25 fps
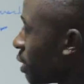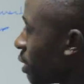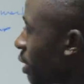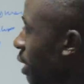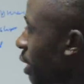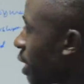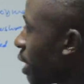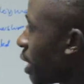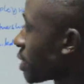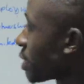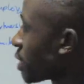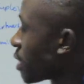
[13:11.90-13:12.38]

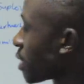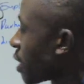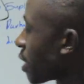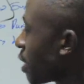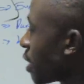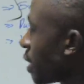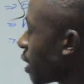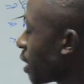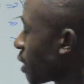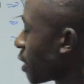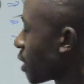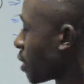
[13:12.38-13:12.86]

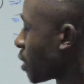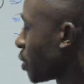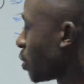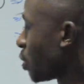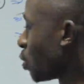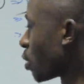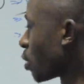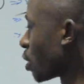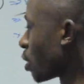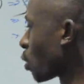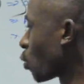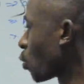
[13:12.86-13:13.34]
answering the
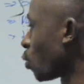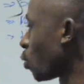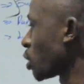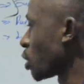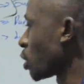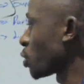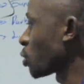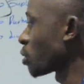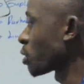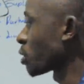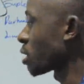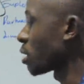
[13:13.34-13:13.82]
theory
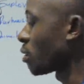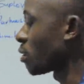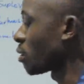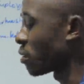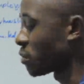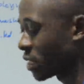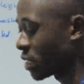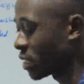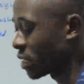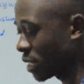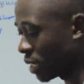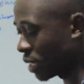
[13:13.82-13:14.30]
questions I have
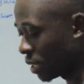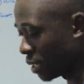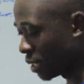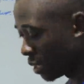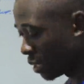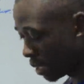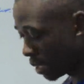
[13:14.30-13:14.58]
said,